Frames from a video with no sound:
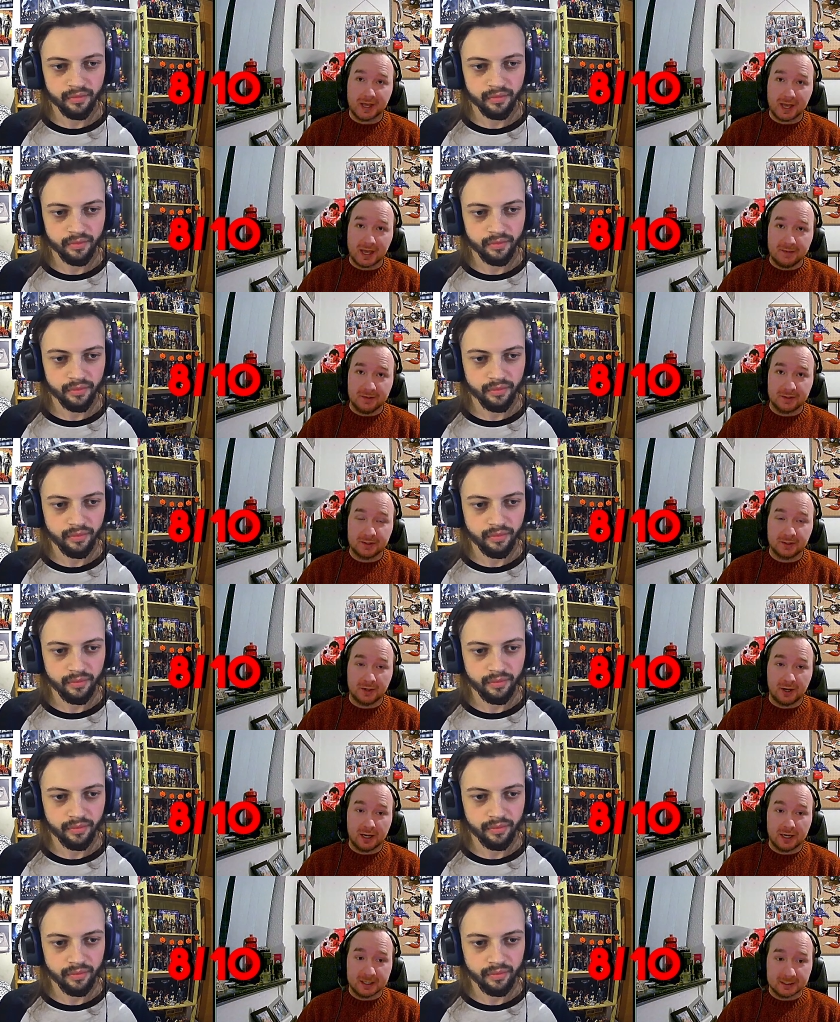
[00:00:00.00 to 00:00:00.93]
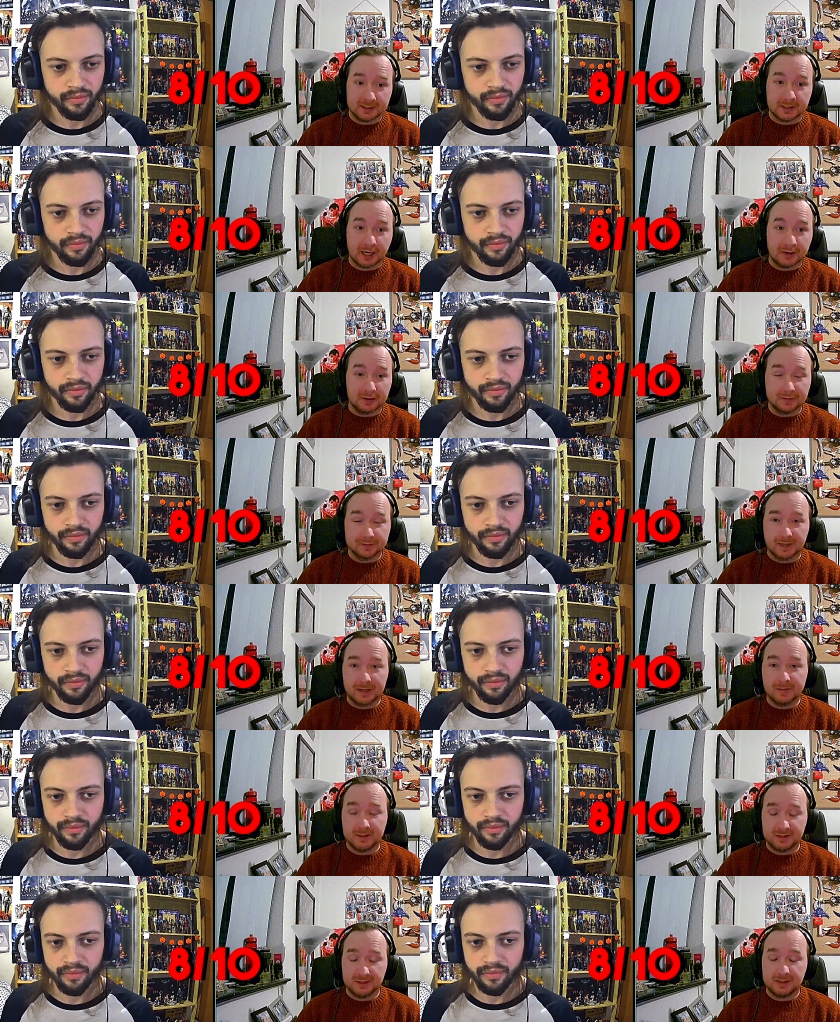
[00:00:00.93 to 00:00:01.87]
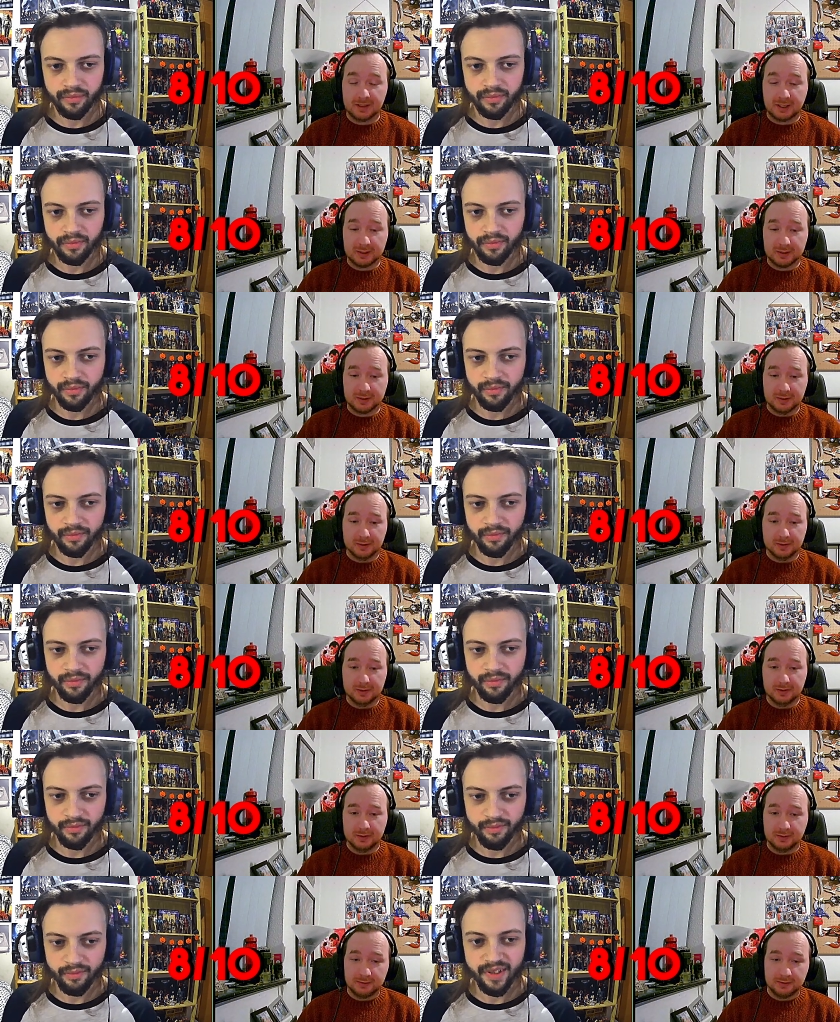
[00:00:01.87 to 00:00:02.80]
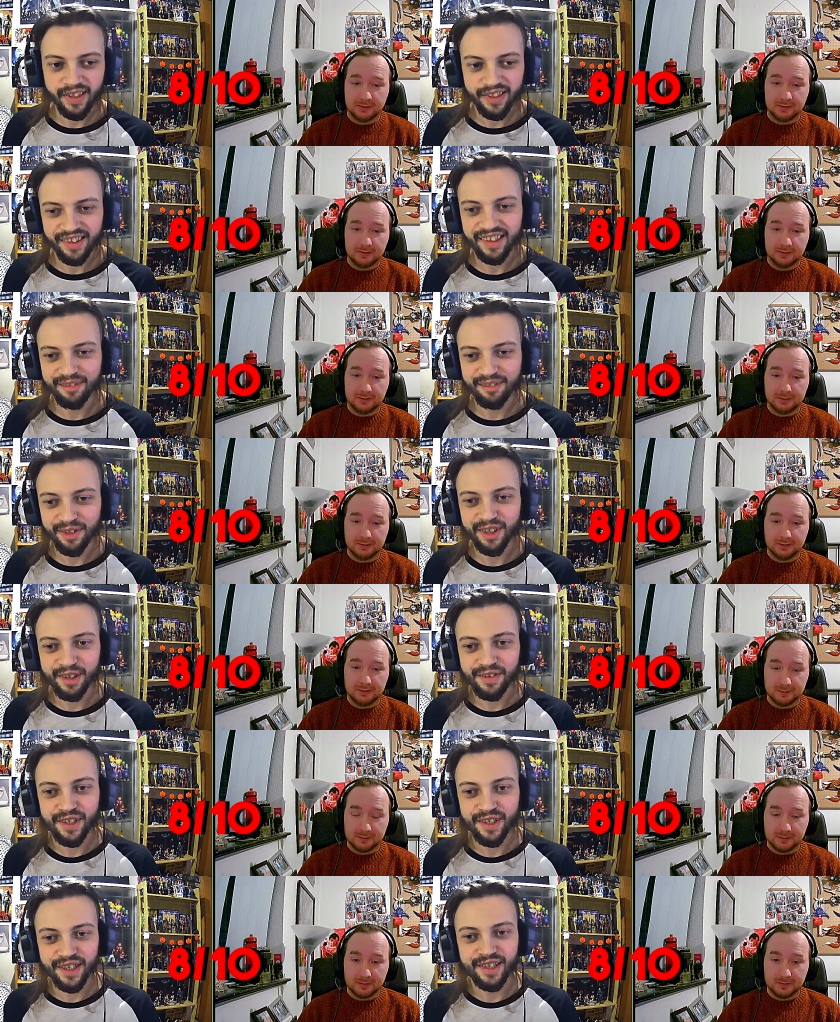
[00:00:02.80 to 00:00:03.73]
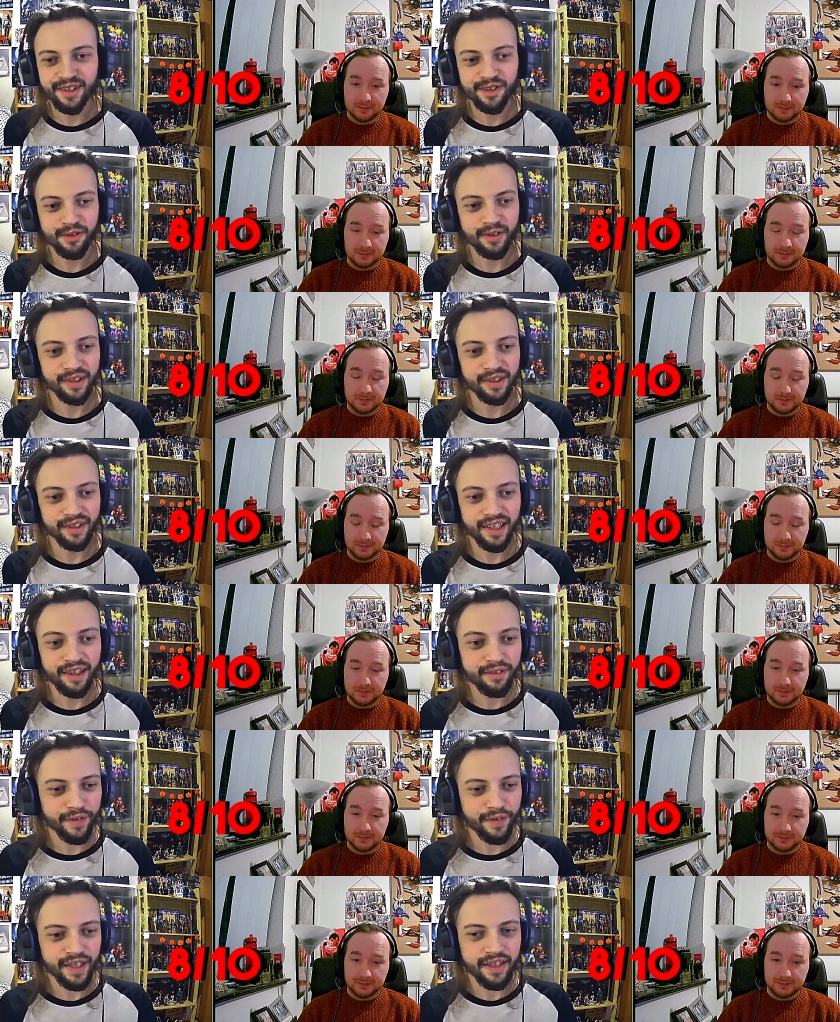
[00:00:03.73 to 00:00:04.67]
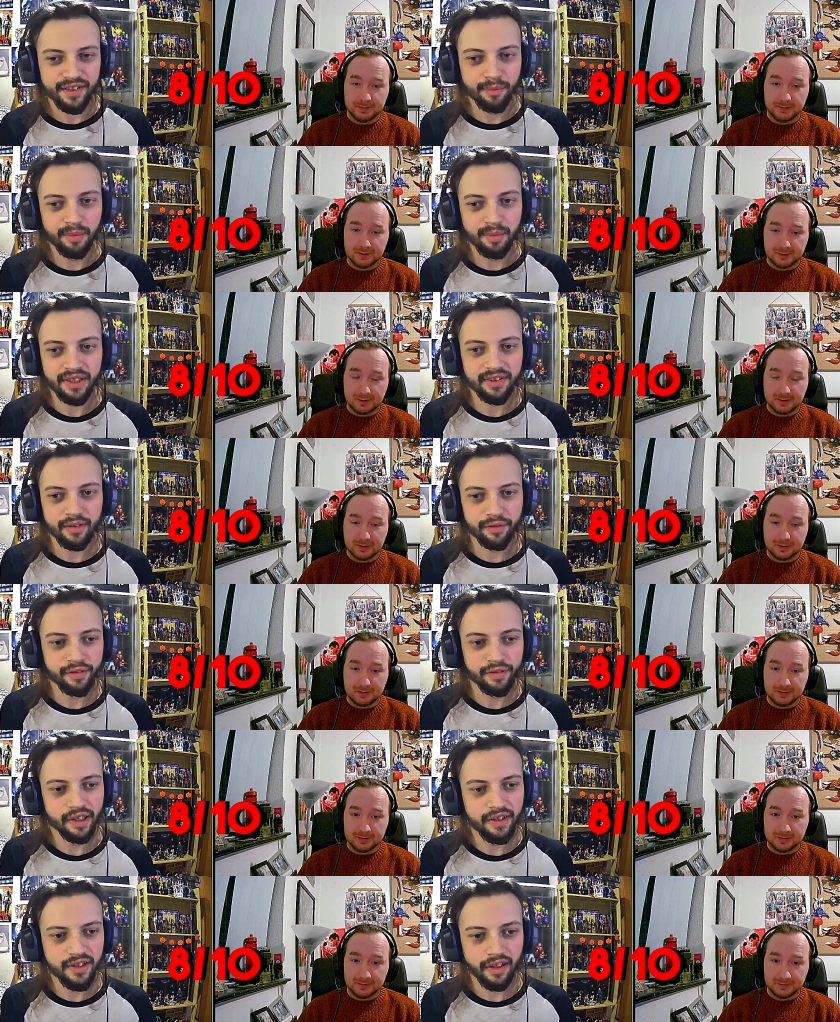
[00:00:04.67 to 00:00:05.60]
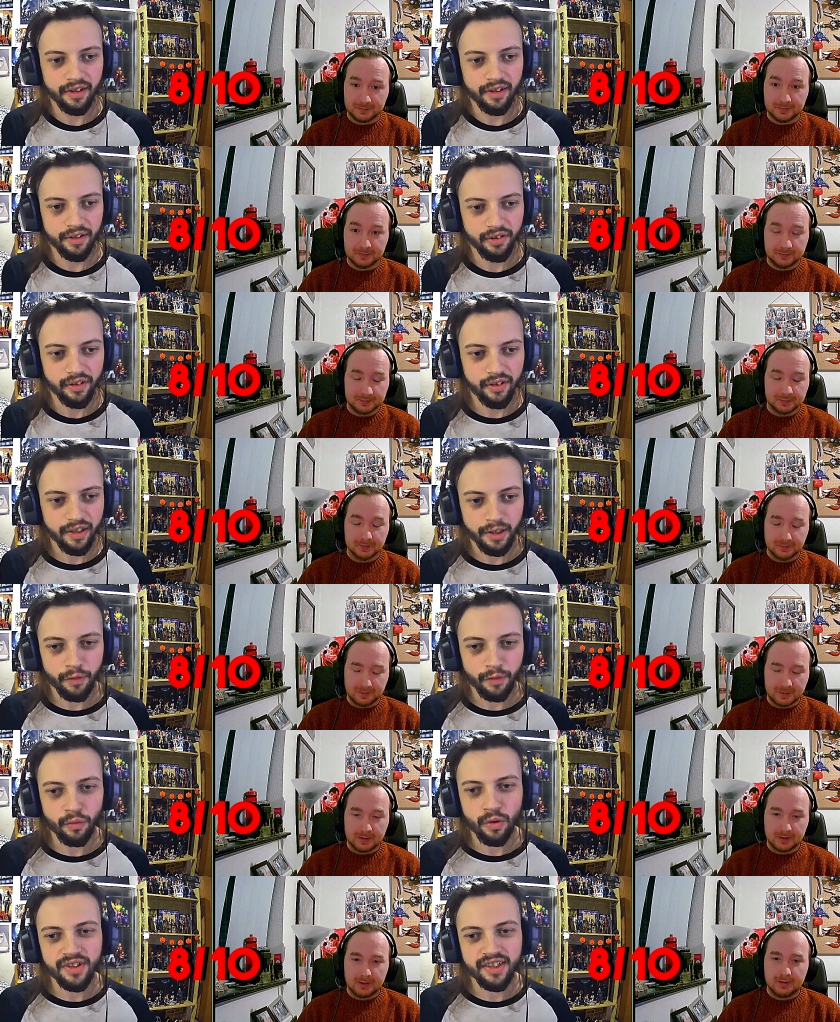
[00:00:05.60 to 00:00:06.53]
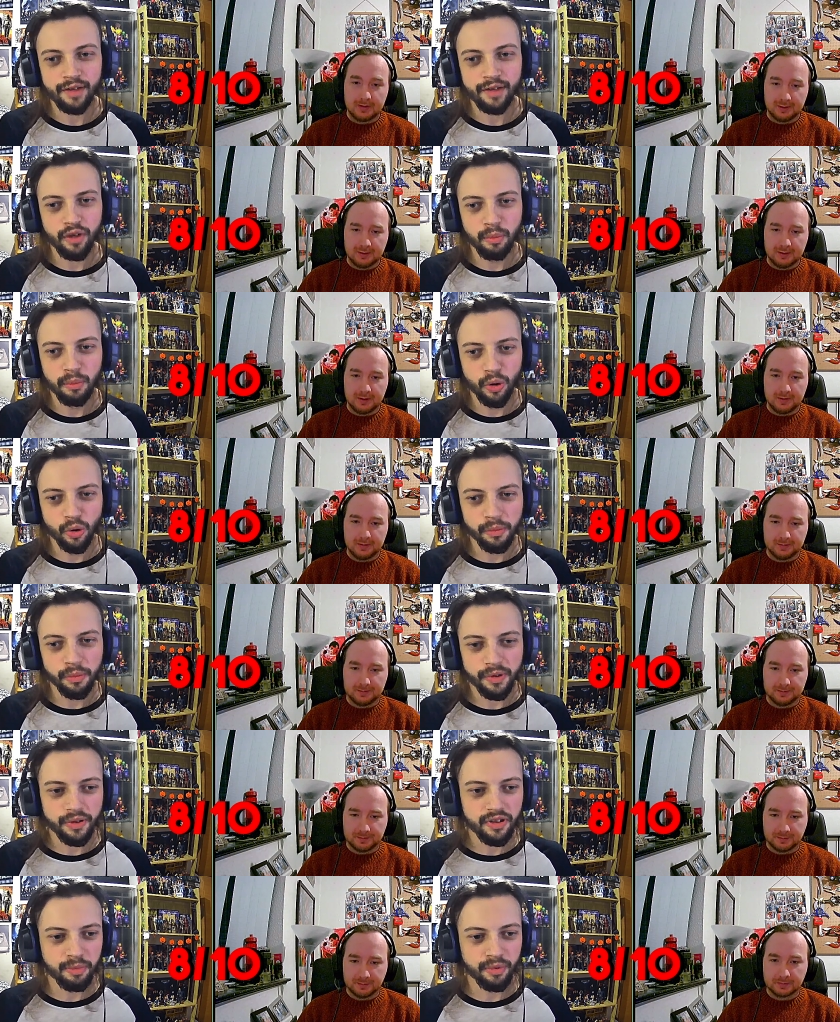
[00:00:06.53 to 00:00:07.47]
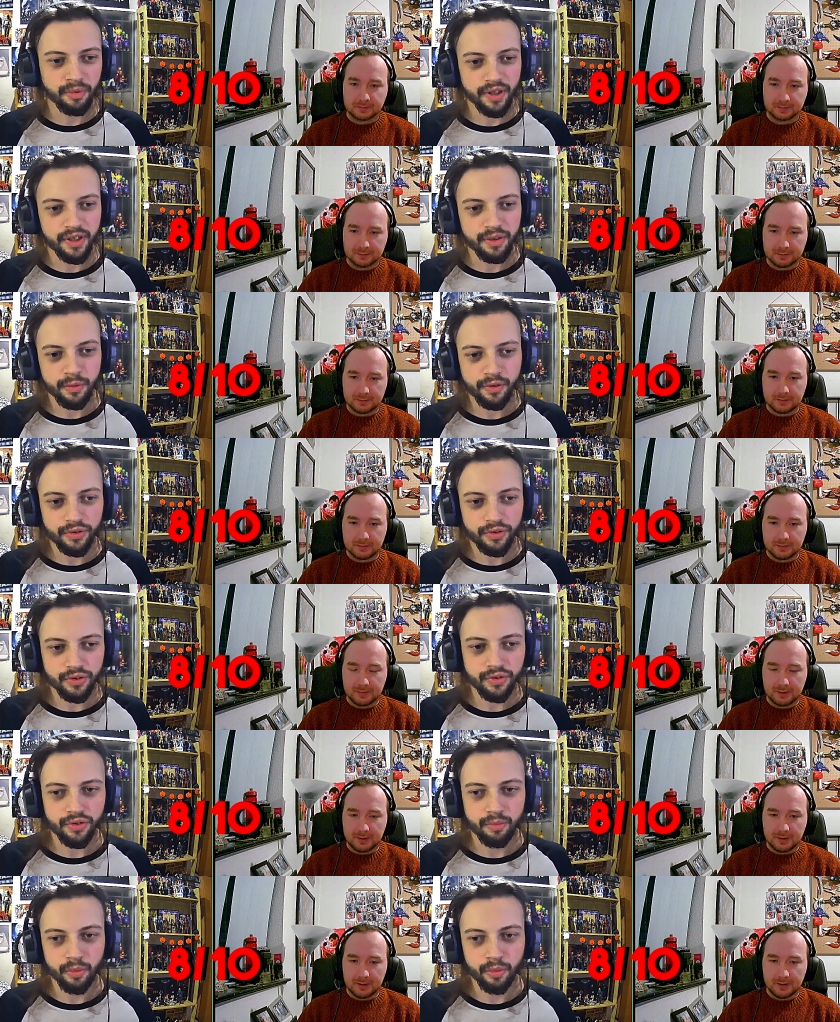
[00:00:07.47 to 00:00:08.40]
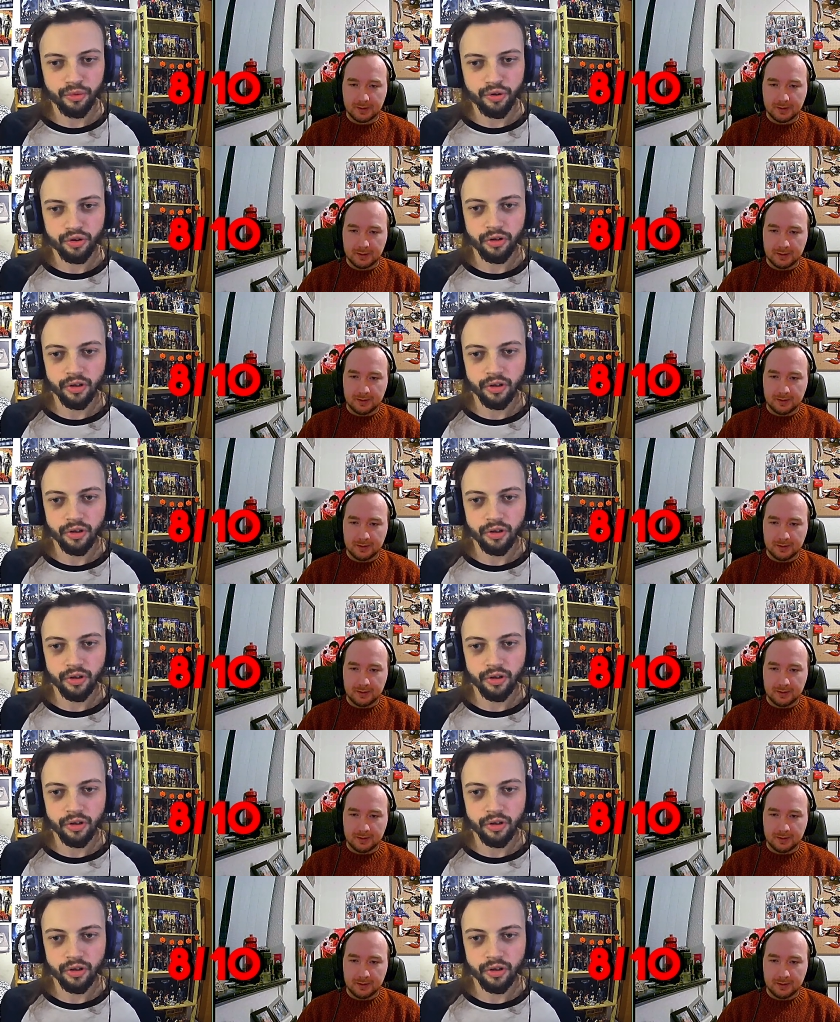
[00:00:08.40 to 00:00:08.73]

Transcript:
Speaker 1: I ever saw, and it terrified me as a child.
Speaker 2: Yeah, I'm gonna give it an eight as well. I think it's the best of the franchise. Like the other ones have the yeah. moments, but this one's just the most